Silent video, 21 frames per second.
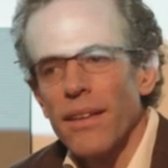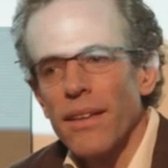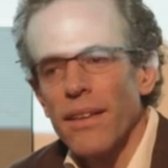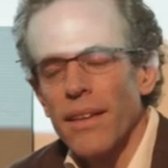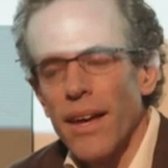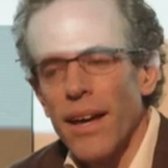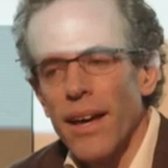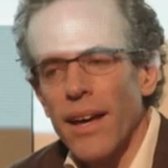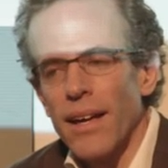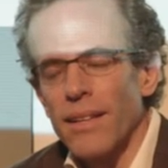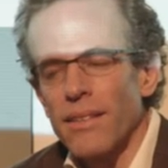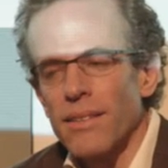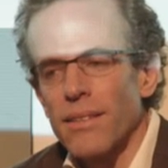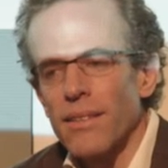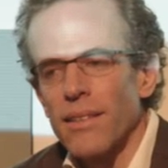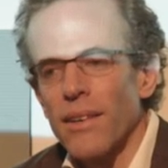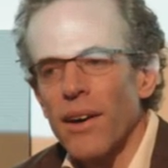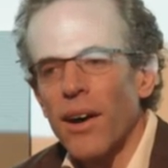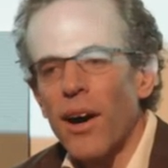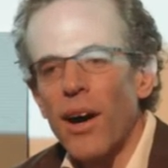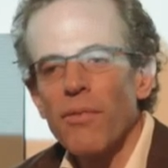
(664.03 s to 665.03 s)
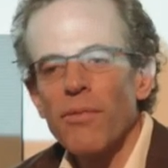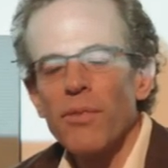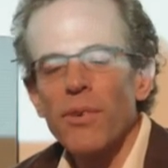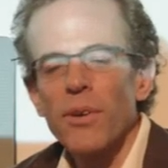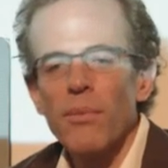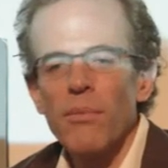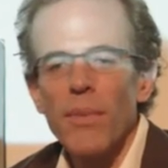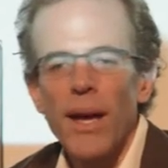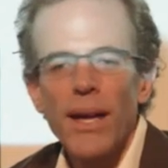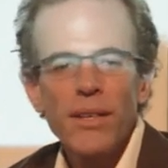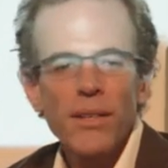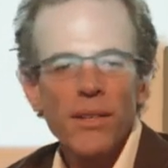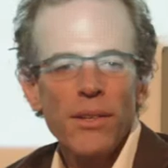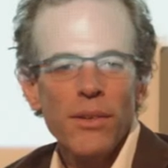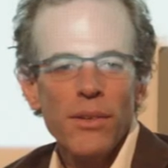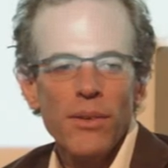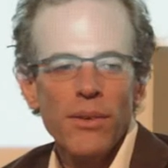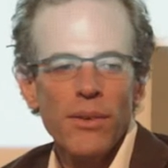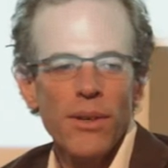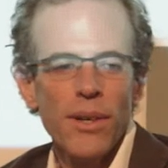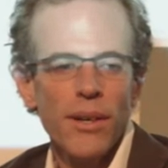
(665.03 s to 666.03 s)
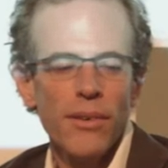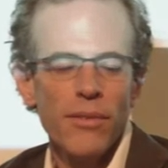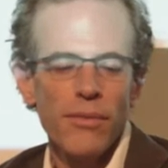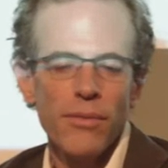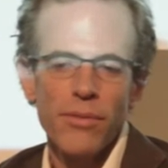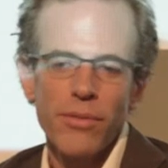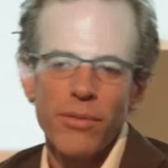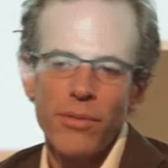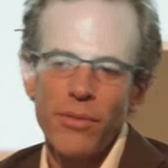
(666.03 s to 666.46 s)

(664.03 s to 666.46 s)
that offered a menu of